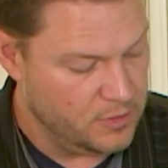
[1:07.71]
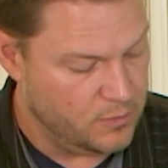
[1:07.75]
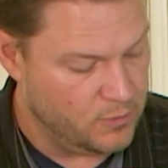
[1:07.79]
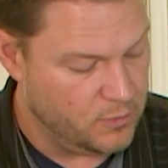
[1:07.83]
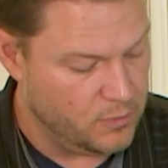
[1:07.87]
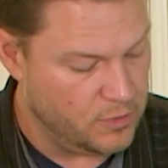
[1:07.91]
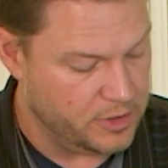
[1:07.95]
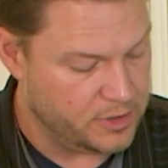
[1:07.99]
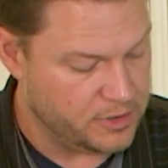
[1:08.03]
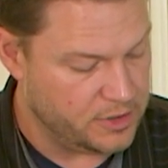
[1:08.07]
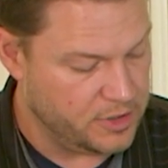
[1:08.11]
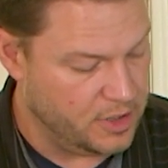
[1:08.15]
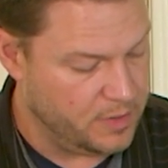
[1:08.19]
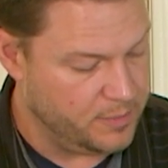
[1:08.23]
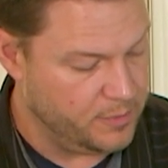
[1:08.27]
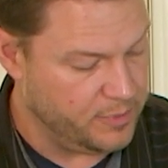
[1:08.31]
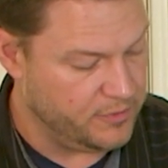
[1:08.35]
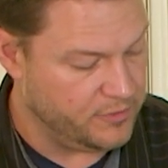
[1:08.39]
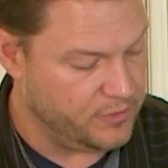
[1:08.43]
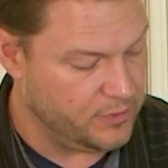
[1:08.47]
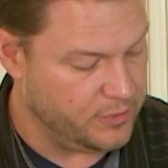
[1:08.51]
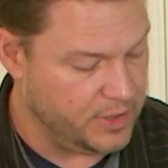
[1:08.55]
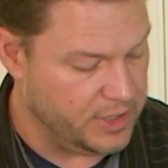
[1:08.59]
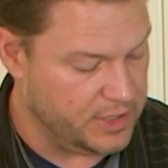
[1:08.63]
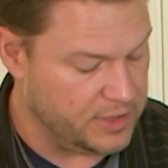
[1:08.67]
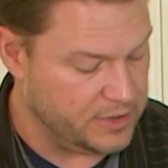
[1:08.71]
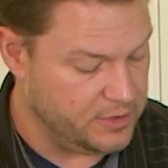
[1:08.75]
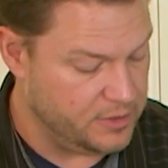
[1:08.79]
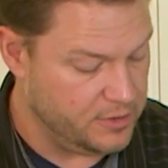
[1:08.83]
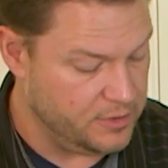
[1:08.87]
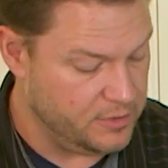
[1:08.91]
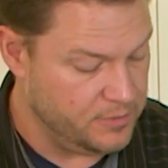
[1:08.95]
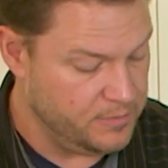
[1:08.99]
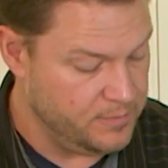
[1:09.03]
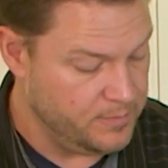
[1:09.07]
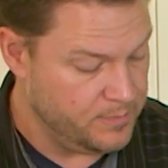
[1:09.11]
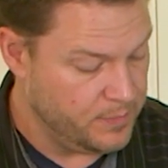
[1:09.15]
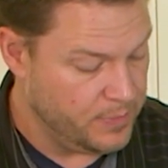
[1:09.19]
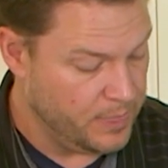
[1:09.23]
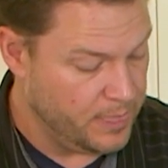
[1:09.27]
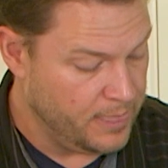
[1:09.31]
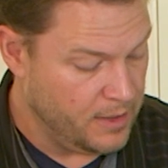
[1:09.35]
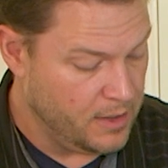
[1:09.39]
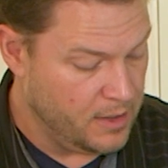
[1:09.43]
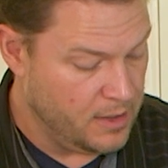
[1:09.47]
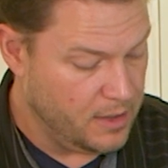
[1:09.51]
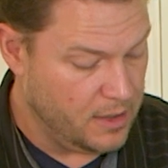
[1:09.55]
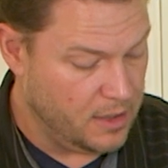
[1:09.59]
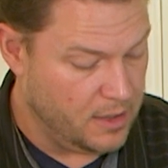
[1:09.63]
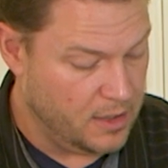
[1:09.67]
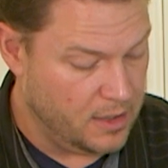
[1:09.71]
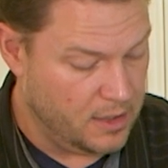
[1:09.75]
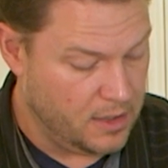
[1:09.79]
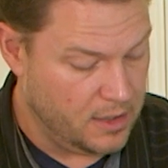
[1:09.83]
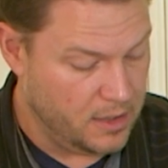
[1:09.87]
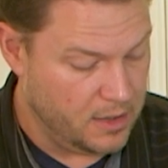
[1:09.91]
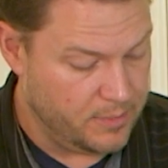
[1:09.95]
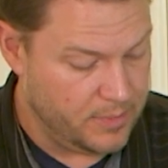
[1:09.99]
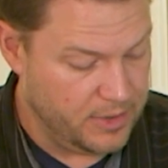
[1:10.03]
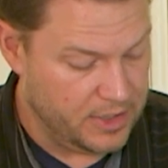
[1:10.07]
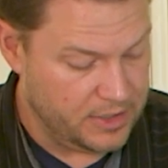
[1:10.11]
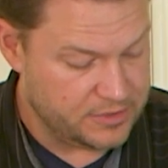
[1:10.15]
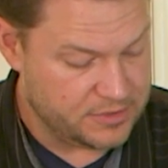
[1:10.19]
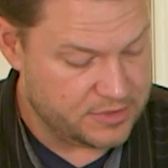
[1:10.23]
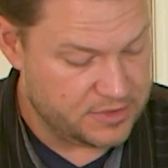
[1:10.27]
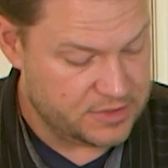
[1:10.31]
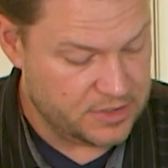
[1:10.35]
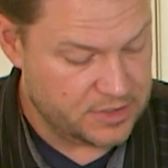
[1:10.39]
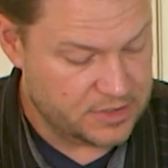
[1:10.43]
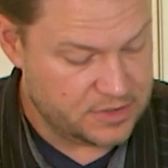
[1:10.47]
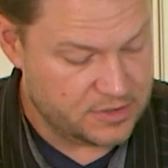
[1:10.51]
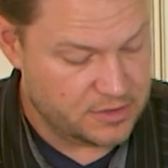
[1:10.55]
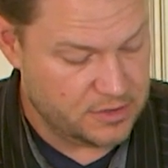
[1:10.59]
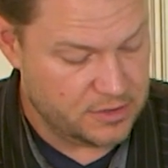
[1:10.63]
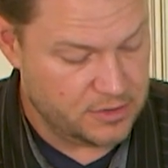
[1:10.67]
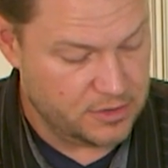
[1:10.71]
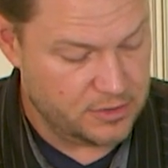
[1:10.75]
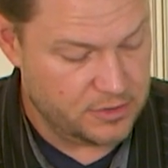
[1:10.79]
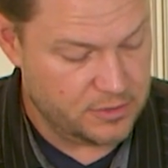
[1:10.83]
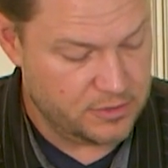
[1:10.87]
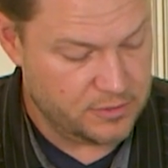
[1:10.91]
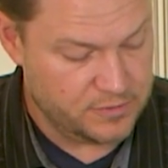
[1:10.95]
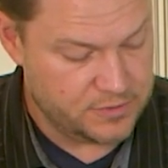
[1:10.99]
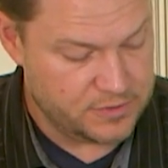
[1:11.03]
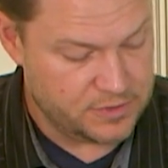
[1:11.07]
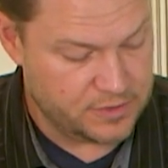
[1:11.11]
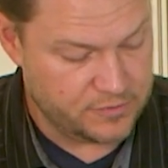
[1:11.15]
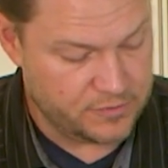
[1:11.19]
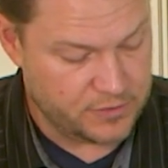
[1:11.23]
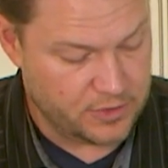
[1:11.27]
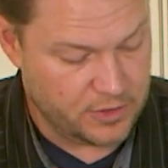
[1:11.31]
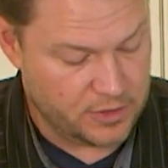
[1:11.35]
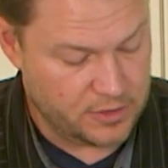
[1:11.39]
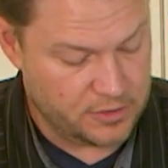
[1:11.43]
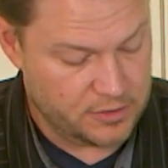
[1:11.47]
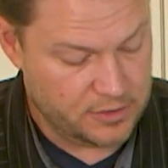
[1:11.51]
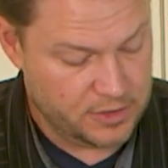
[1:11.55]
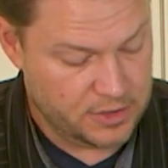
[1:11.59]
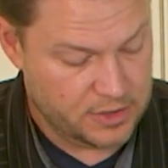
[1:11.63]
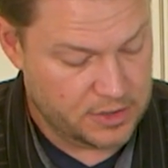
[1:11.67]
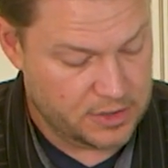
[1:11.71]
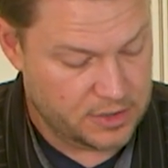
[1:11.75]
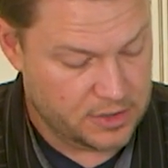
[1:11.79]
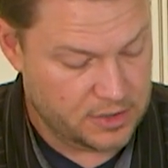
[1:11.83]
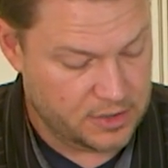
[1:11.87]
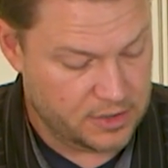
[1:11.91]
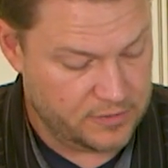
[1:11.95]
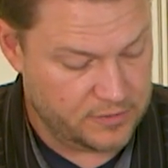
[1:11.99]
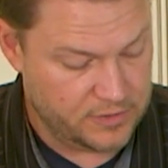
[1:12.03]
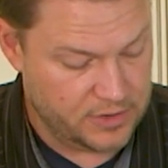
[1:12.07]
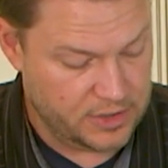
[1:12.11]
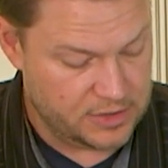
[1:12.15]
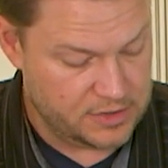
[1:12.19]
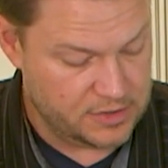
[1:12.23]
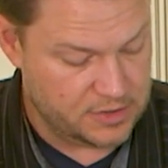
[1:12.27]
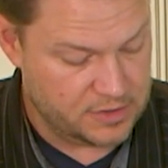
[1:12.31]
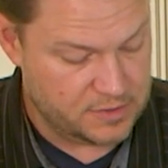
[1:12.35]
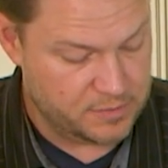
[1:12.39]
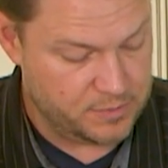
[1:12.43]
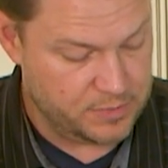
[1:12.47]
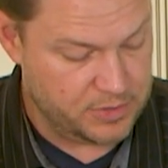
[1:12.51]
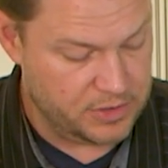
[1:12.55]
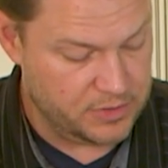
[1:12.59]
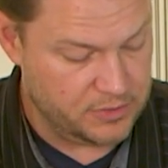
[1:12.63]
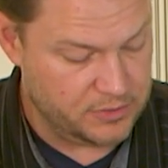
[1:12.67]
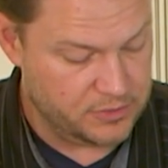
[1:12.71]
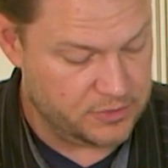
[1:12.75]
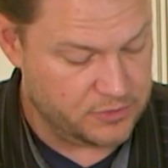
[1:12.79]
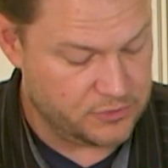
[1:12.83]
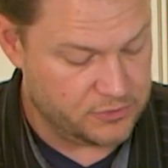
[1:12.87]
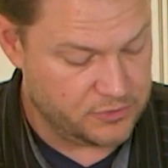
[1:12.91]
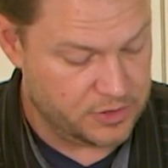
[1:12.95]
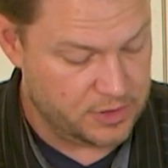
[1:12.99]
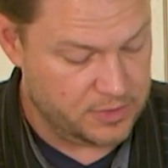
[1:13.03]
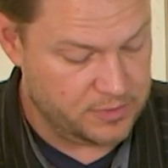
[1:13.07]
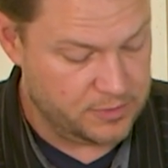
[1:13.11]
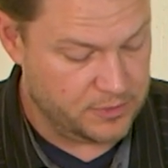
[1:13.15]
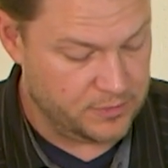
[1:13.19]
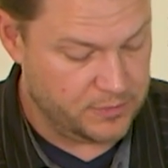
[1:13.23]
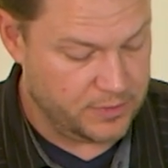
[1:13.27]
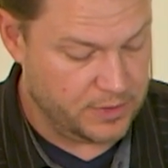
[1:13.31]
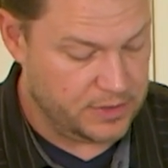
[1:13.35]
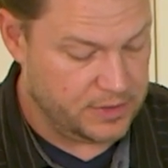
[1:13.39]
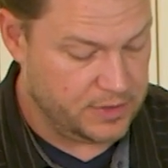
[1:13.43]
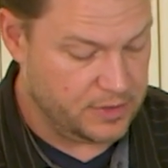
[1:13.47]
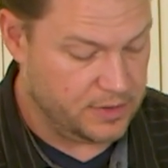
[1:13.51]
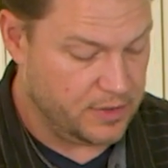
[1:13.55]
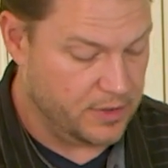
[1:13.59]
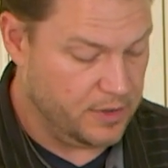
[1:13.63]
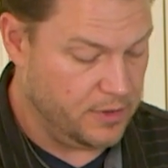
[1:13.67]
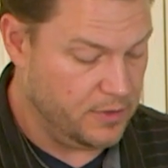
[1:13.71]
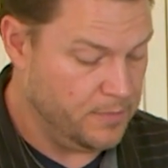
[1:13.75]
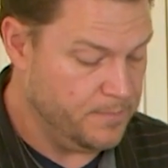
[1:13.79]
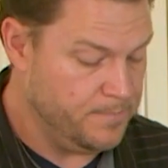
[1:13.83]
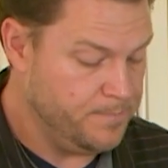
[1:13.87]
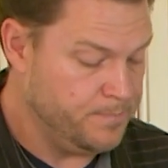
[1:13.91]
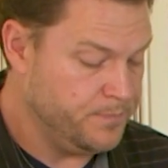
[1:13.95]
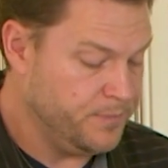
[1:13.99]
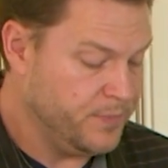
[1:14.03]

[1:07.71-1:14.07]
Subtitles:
1 cup of oregano, about 6 cloves of garlic. I've got this peeled and trimmed and ready to go.